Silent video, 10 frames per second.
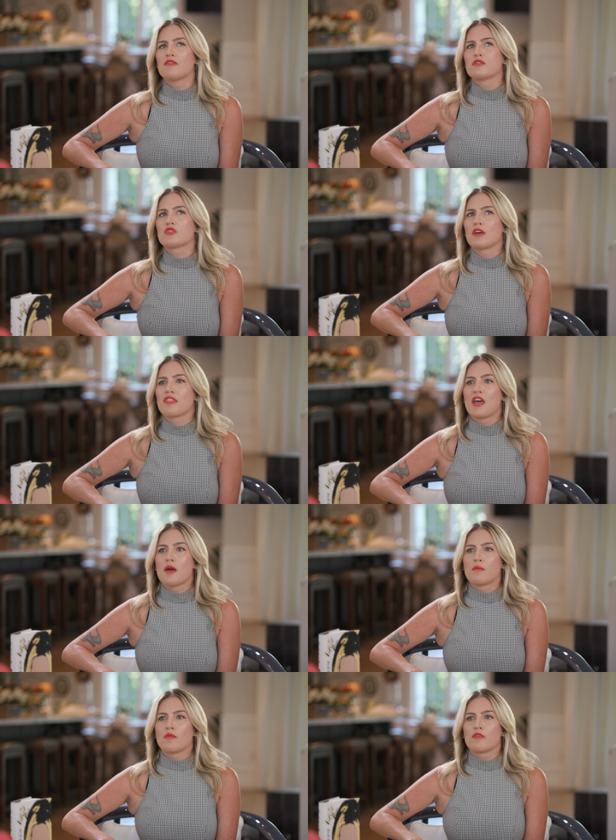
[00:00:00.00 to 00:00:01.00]
have you taught
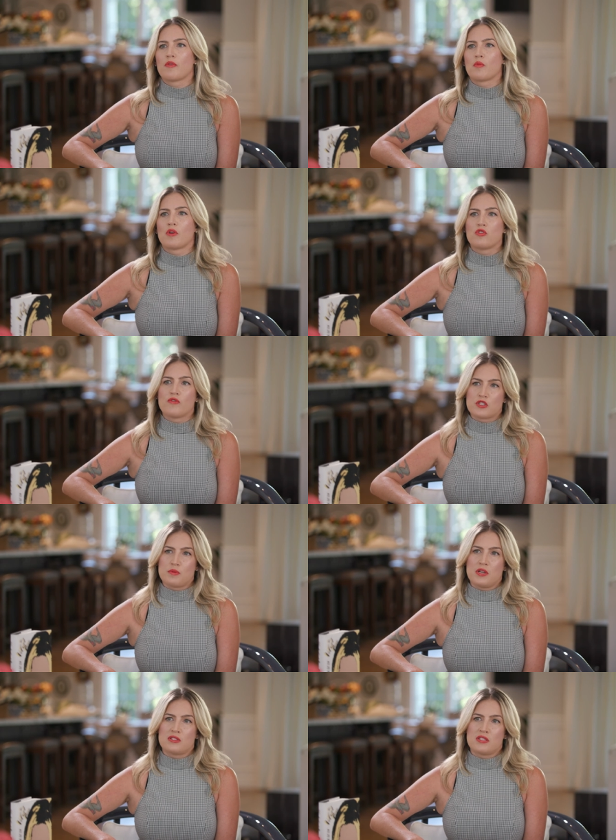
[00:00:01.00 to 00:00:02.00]
them from what you've
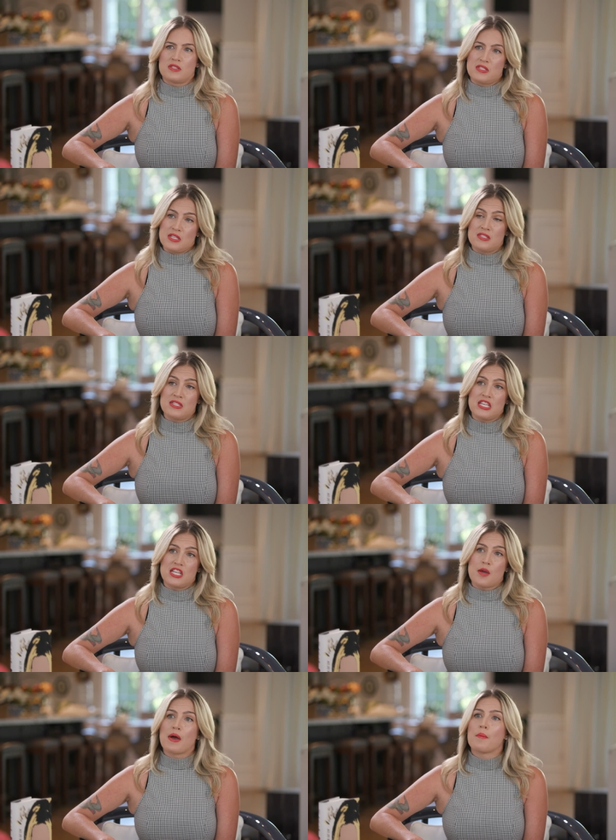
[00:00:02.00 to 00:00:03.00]
experienced and
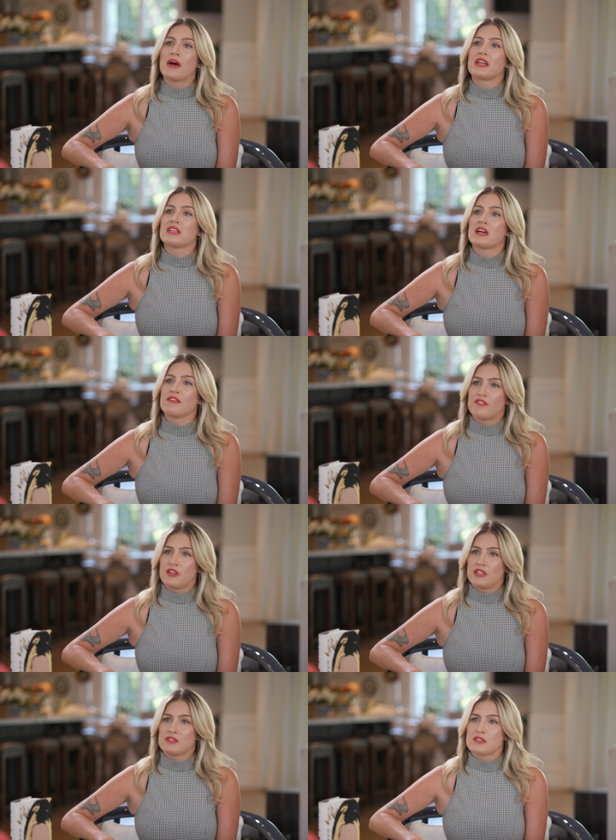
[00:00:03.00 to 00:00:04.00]
seen about body
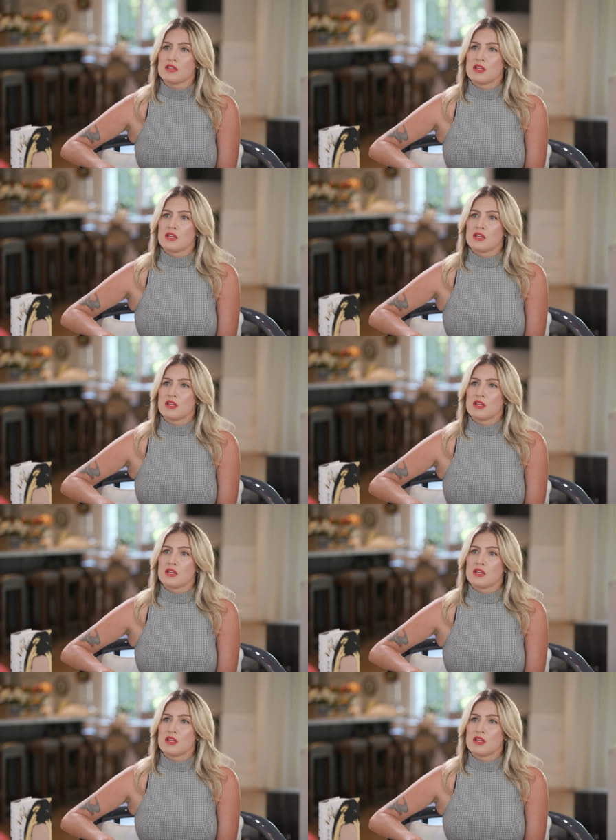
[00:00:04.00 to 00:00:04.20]
confidence?